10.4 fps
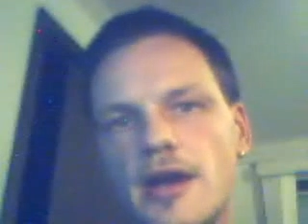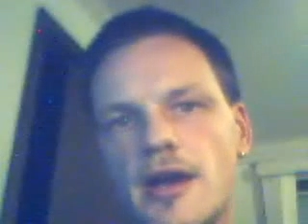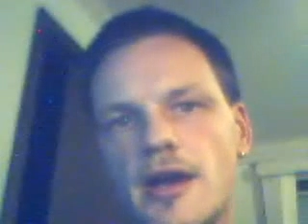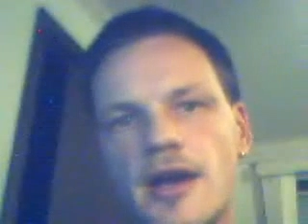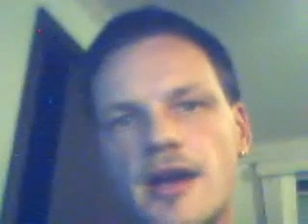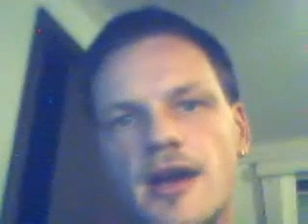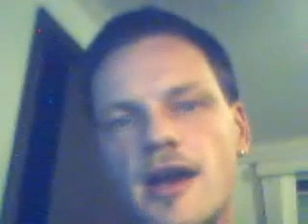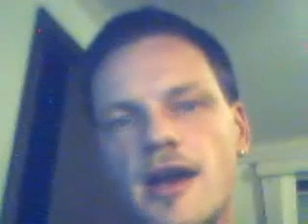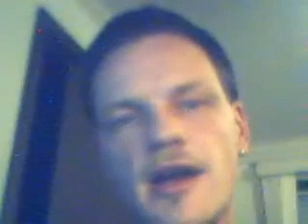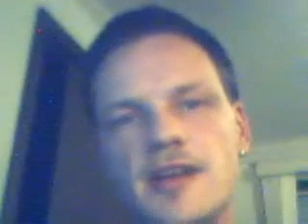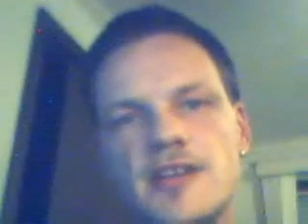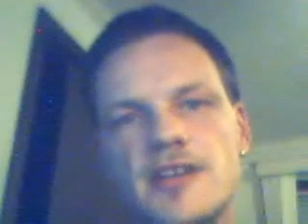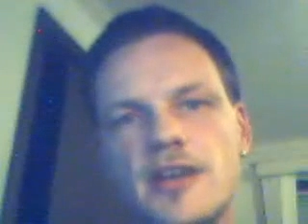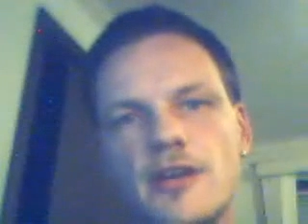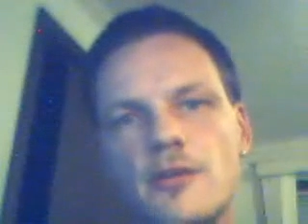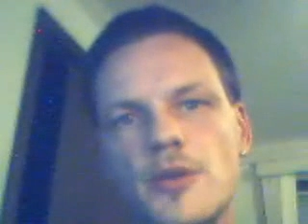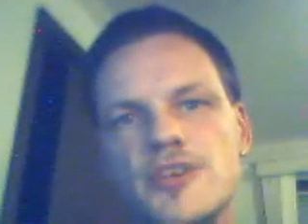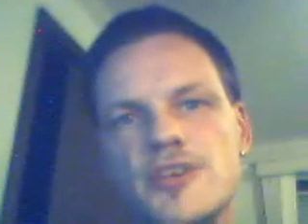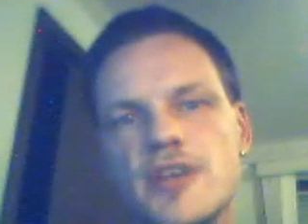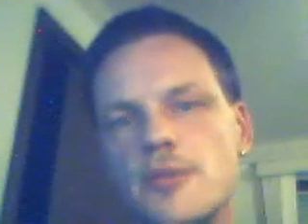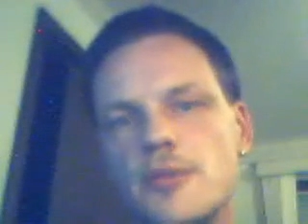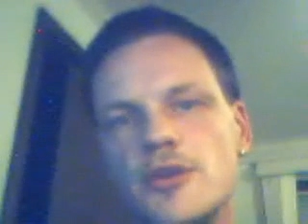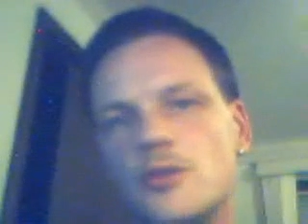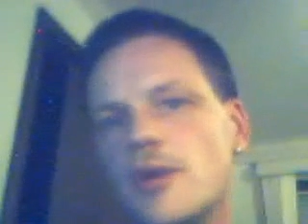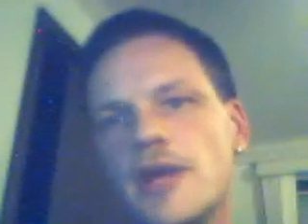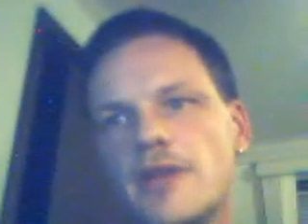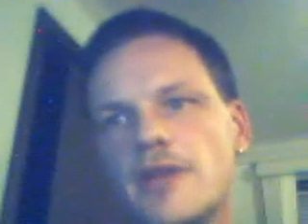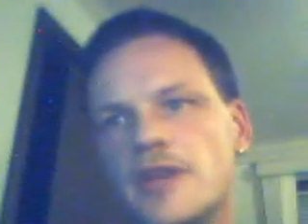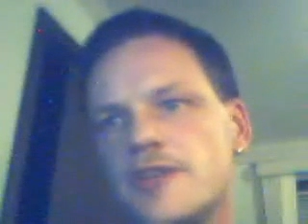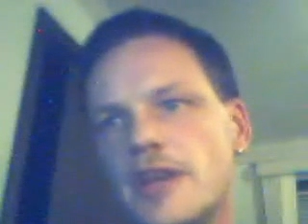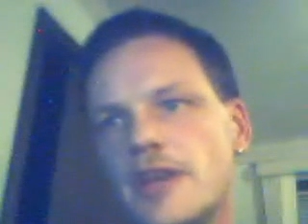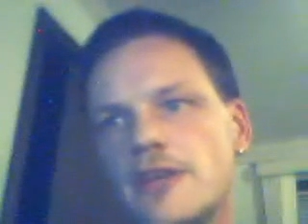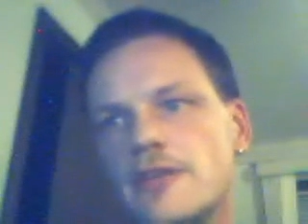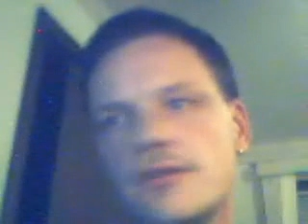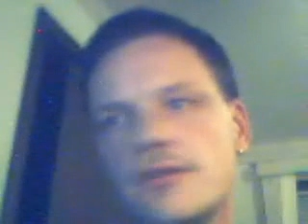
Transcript: I actually wish they would do whatever it takes.